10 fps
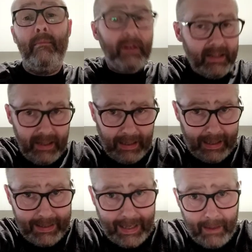But until
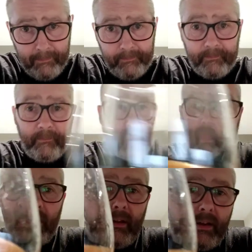that time,
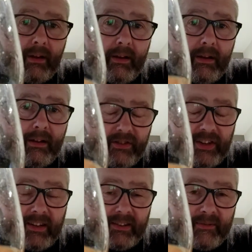
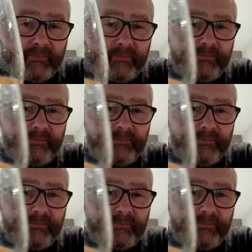cheers.